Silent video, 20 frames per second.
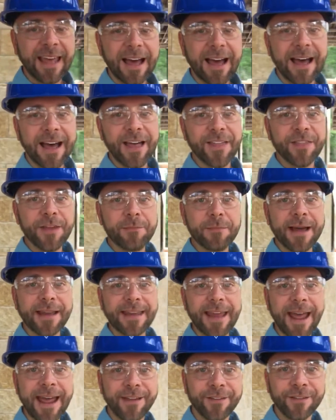that my
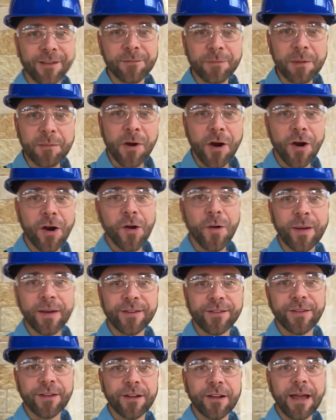dad's let me borrow
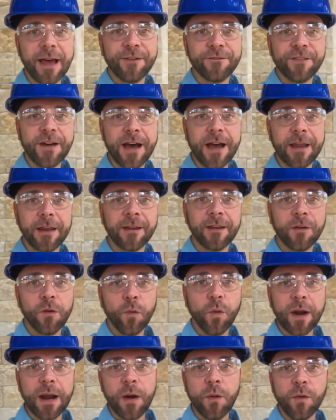until I find
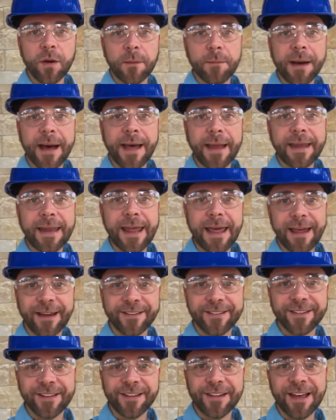what I want to buy
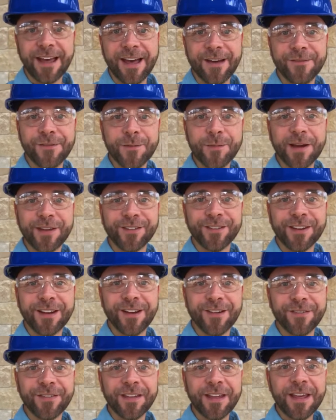next for
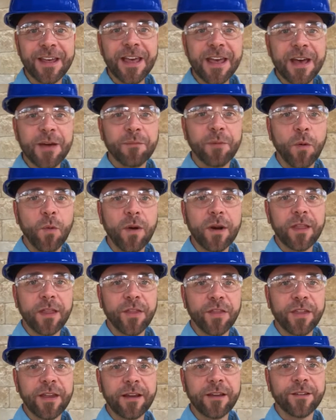myself. But one of
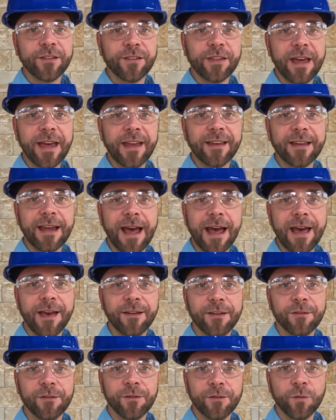the things that
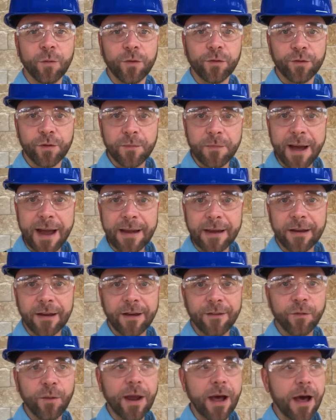I was reminded
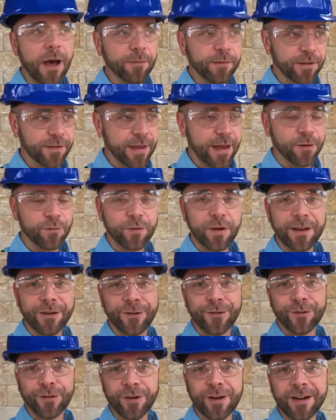of when I hopped in that
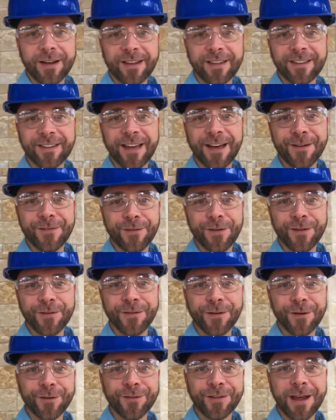red truck for the
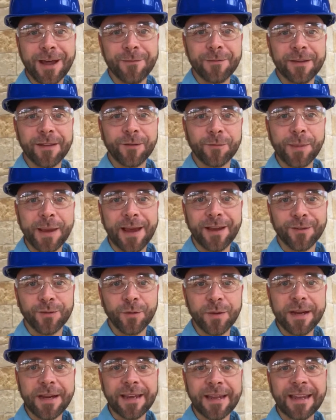first time in this
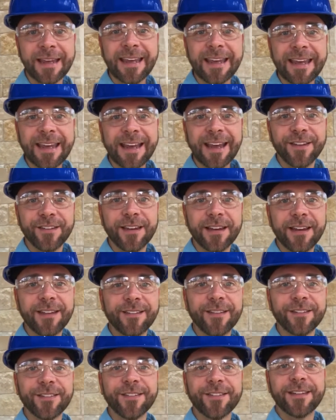past week is that
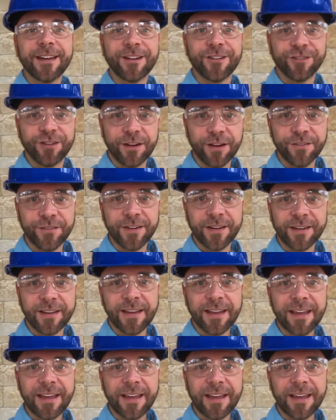it's a stick shift.